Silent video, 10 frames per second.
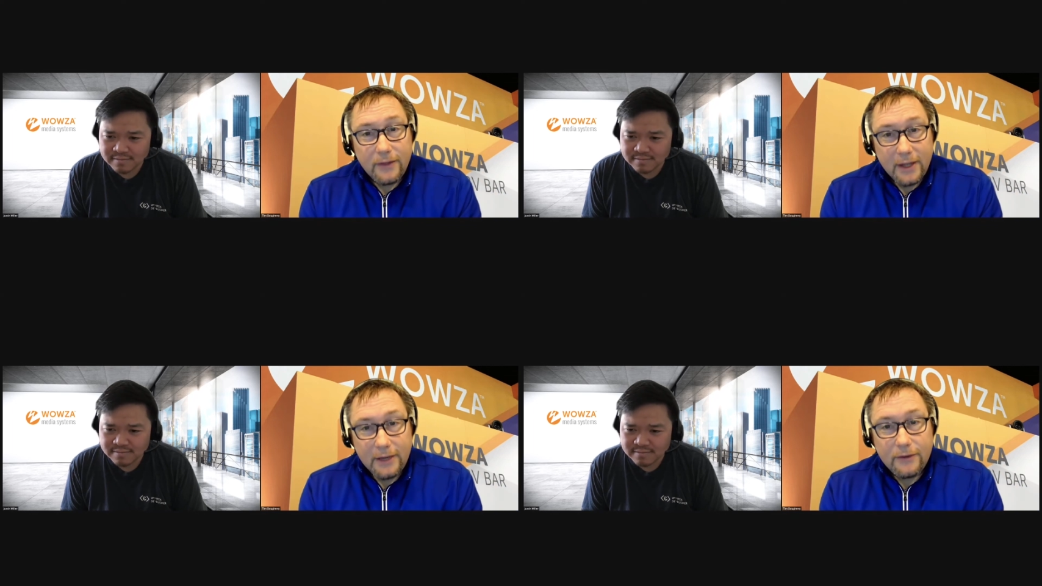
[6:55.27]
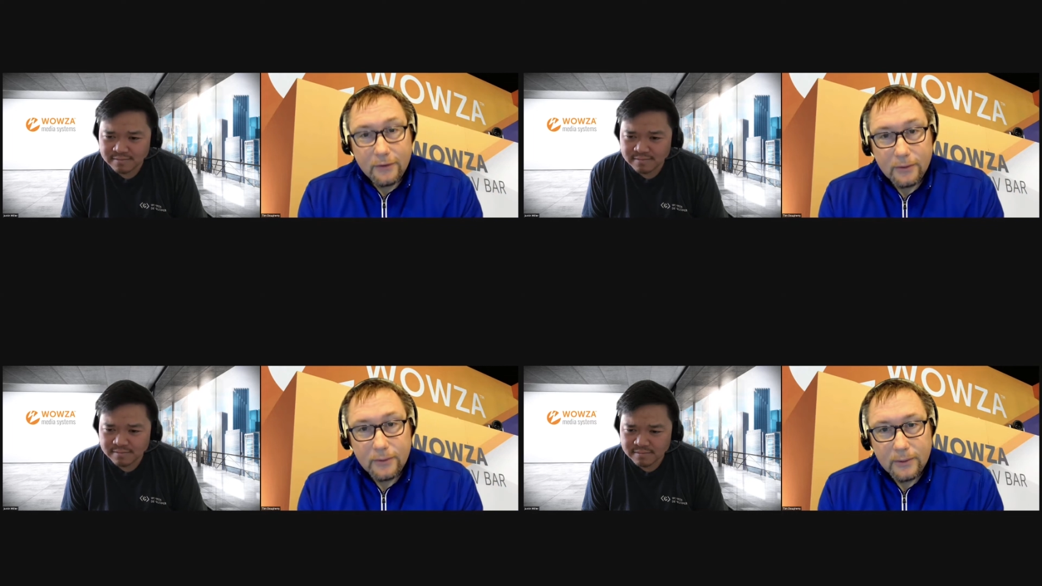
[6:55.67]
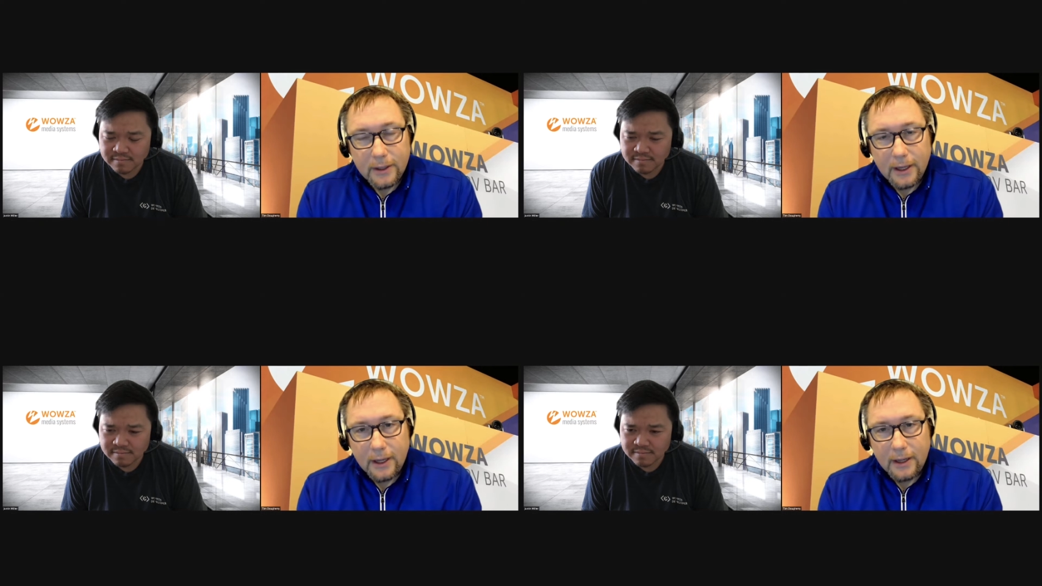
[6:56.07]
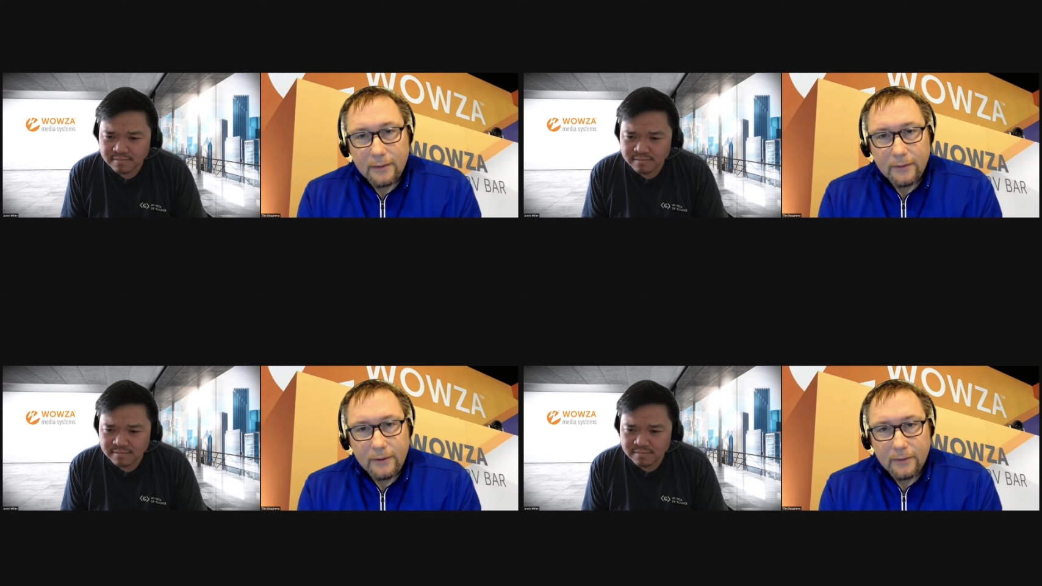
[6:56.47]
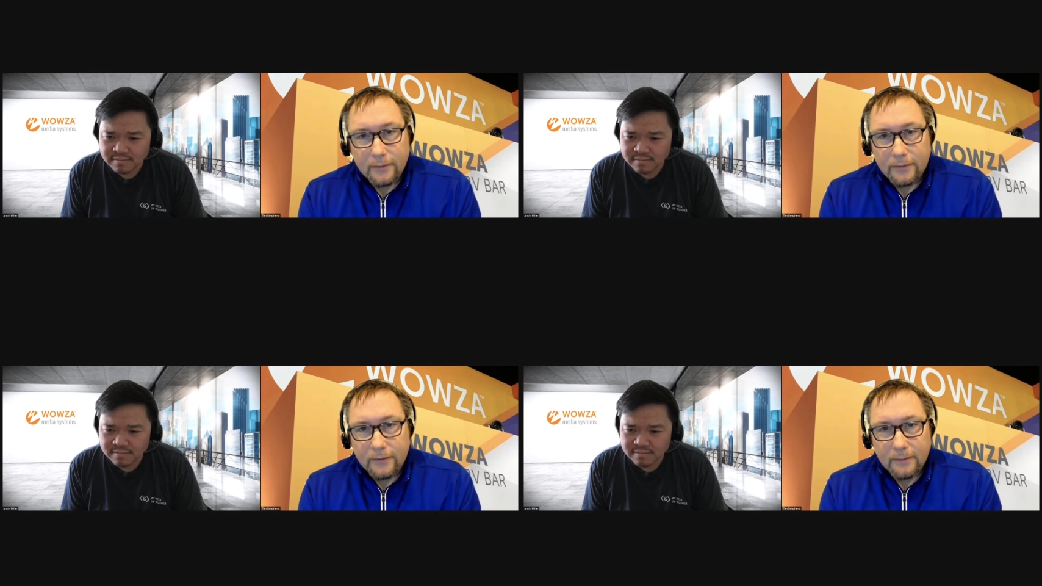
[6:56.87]
Speaker 1: they do. Uh, you
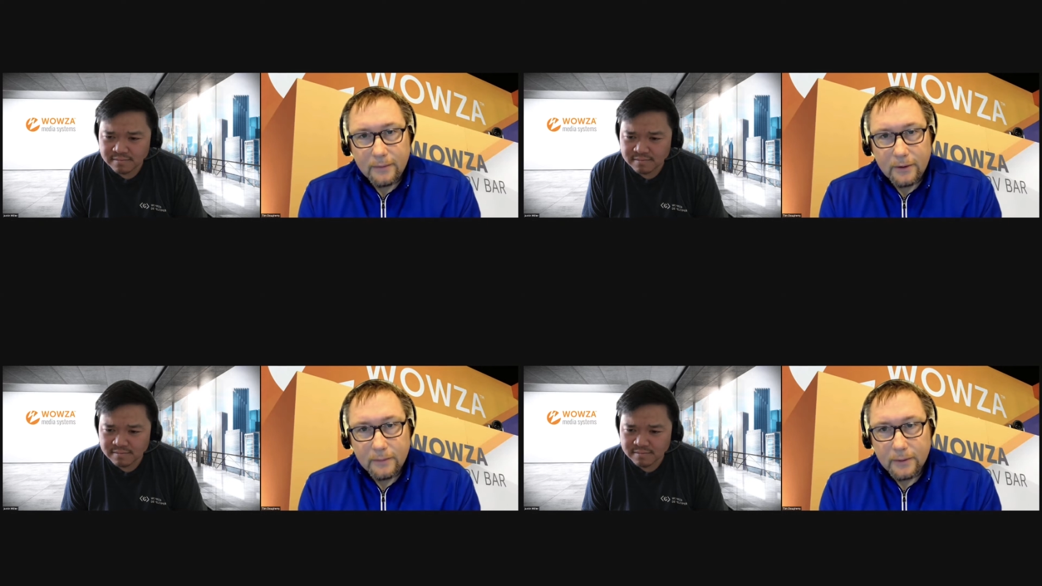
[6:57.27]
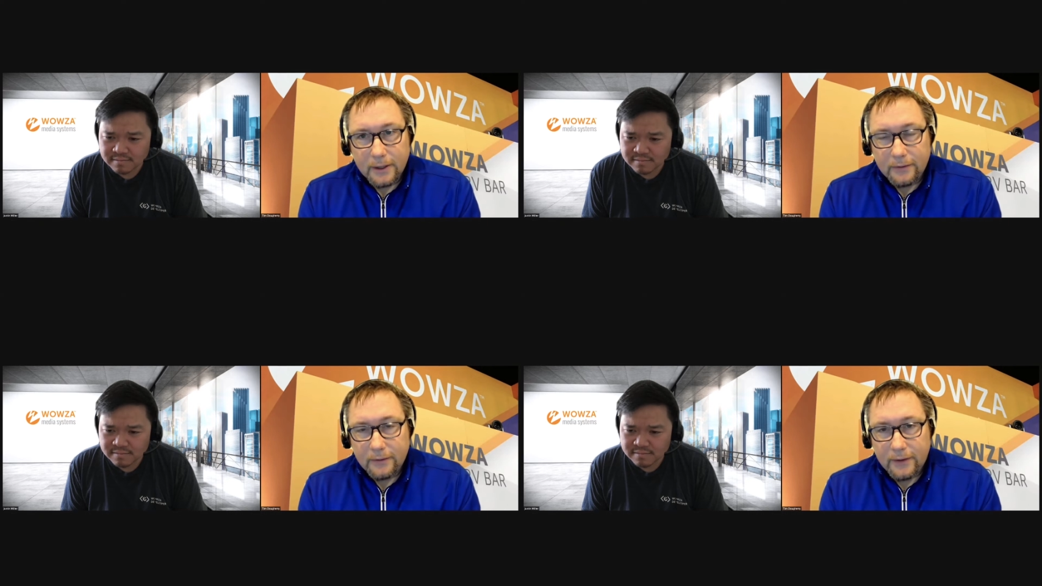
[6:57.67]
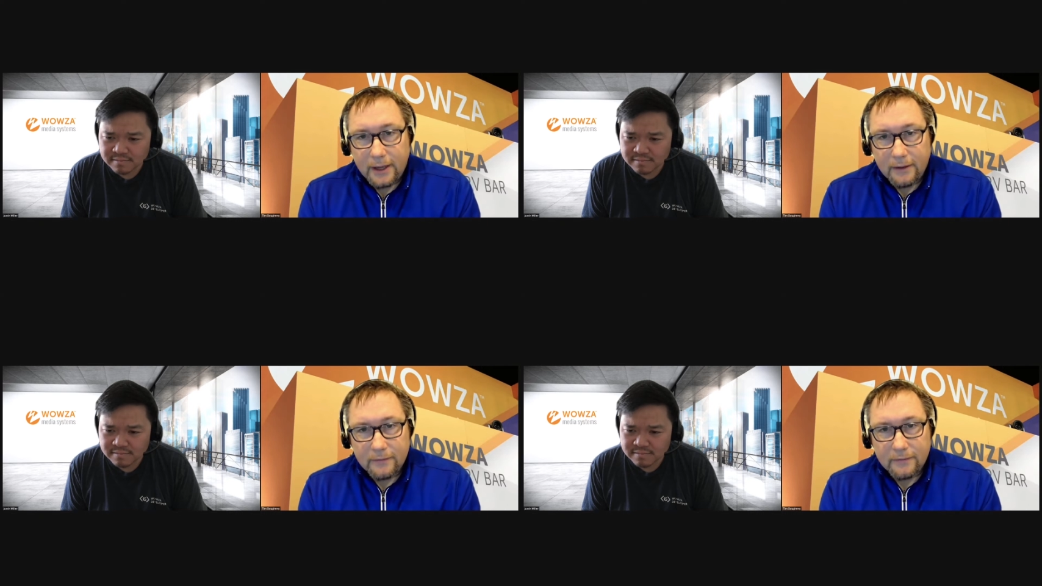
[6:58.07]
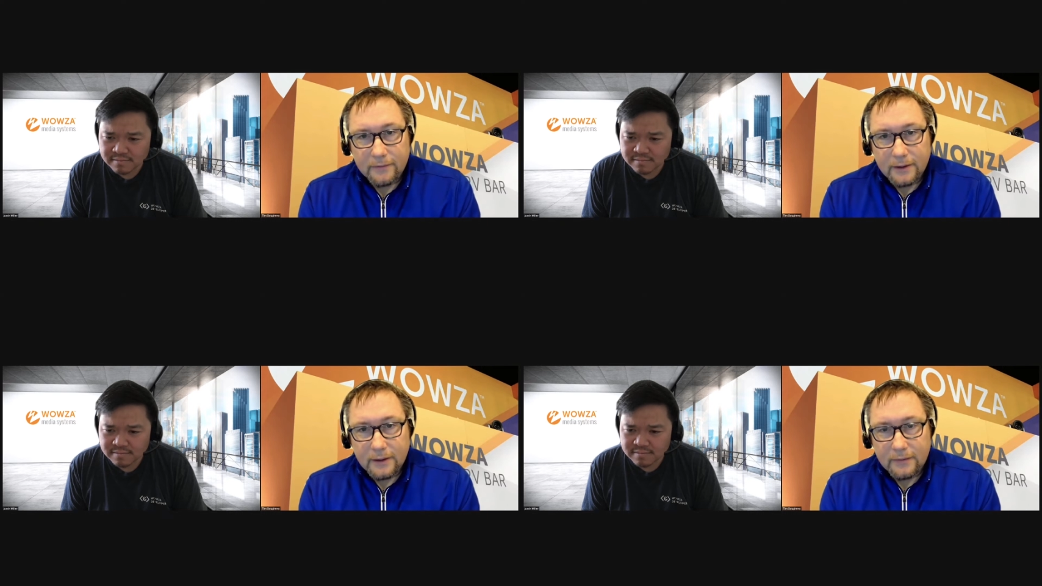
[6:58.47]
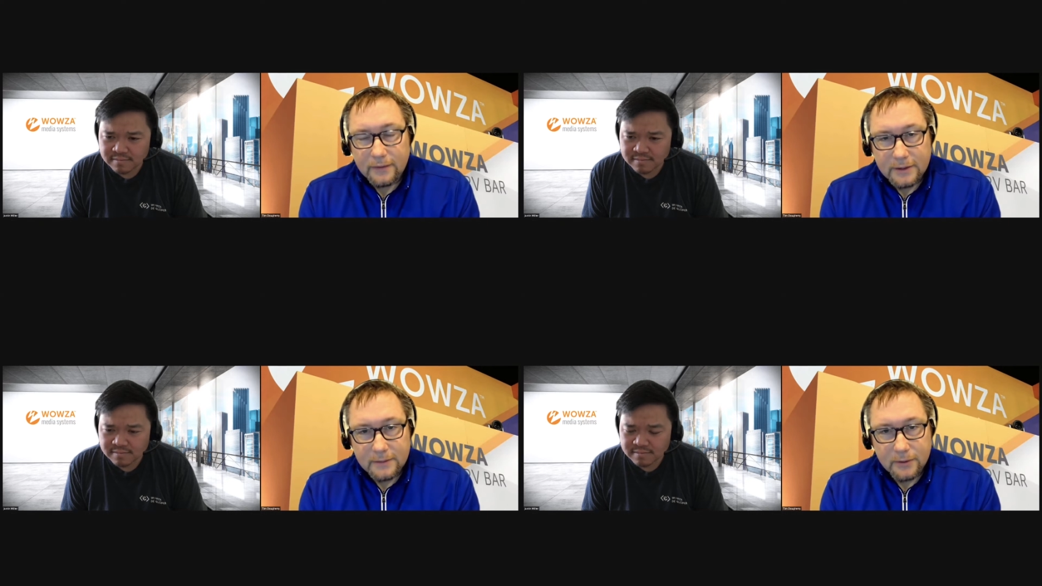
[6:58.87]
know, some corporations have
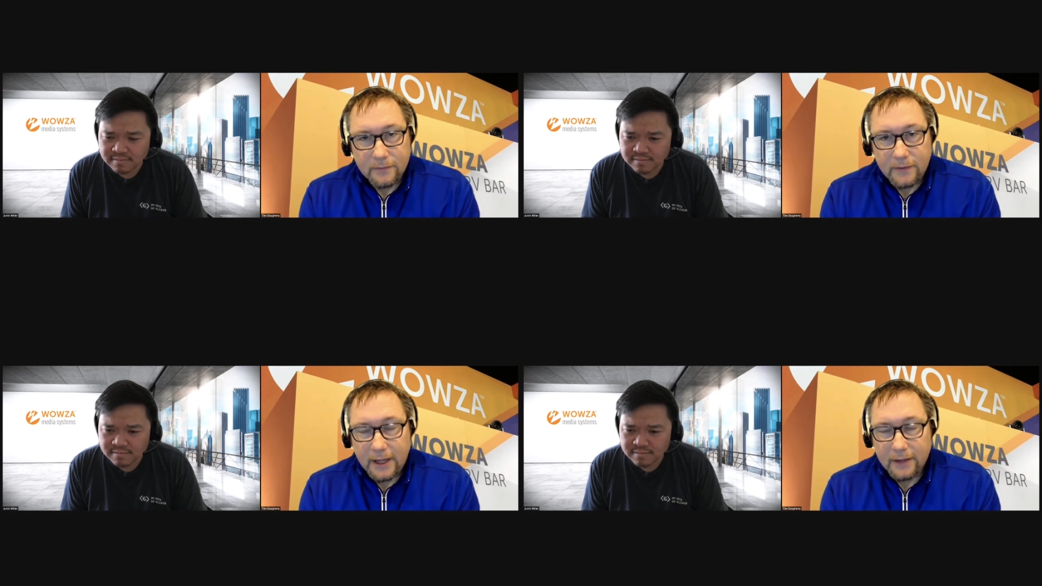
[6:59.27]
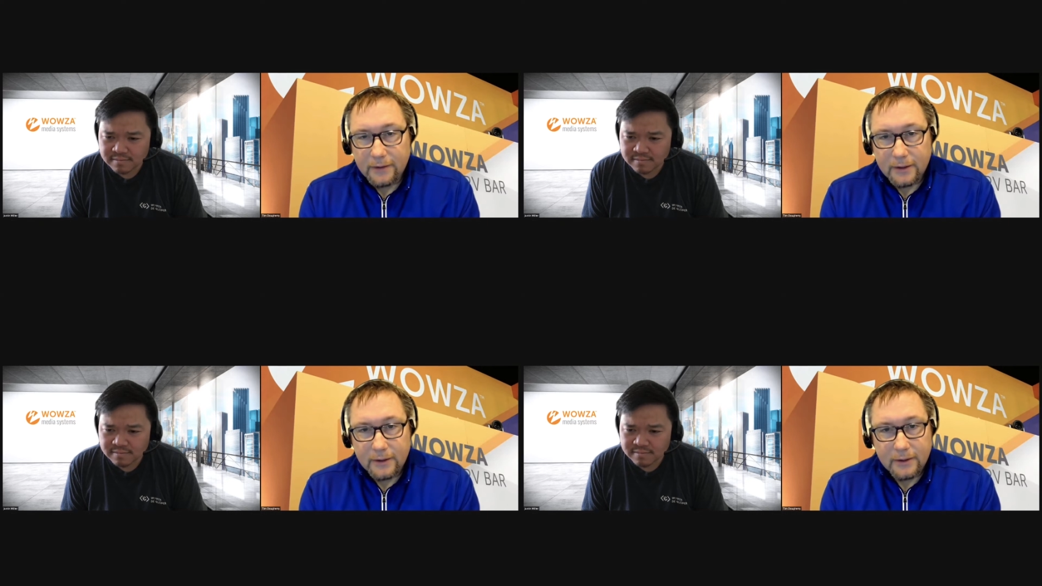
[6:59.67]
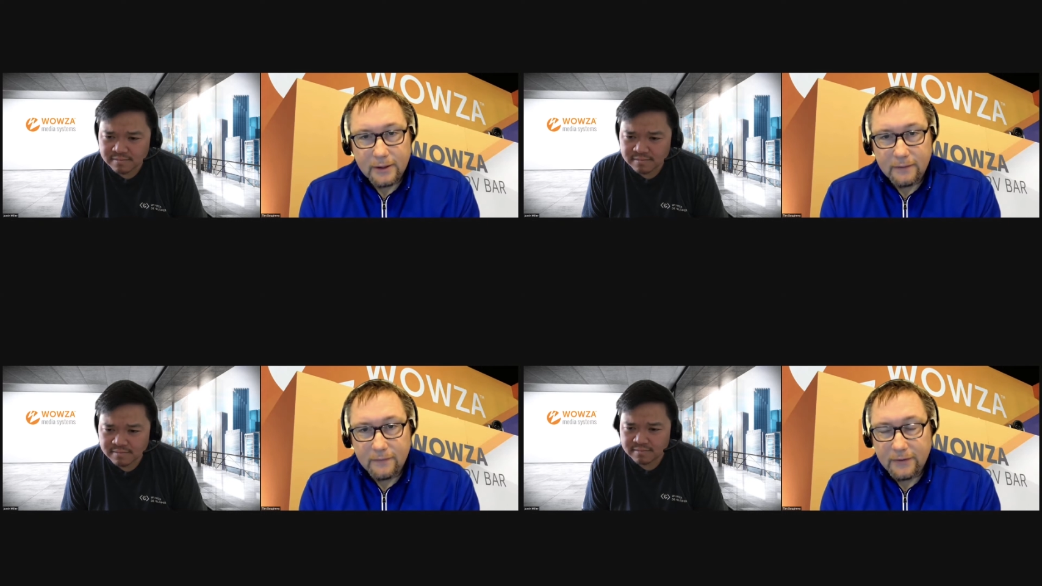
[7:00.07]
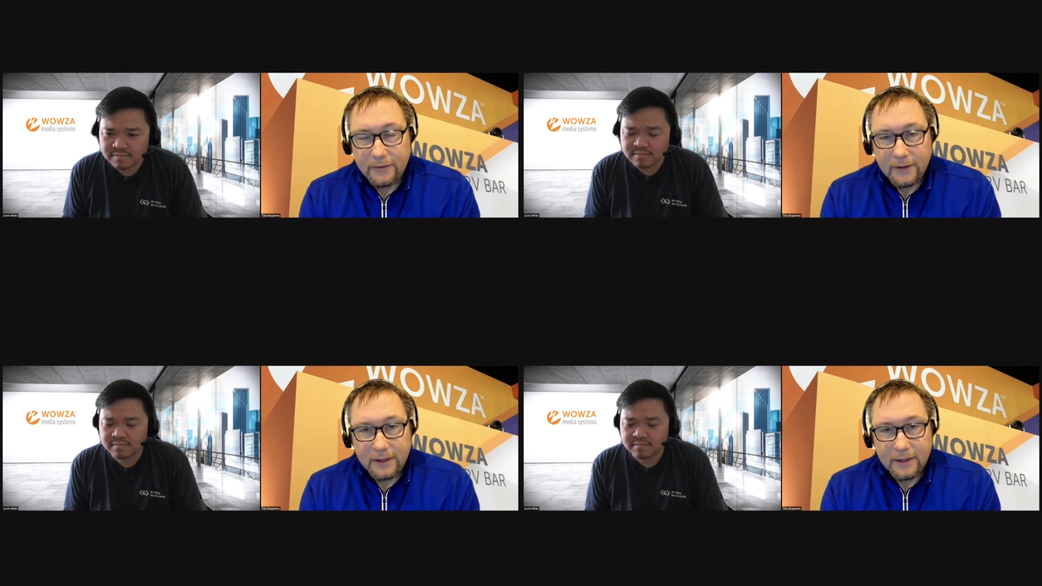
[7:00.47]
such a profile that they're invested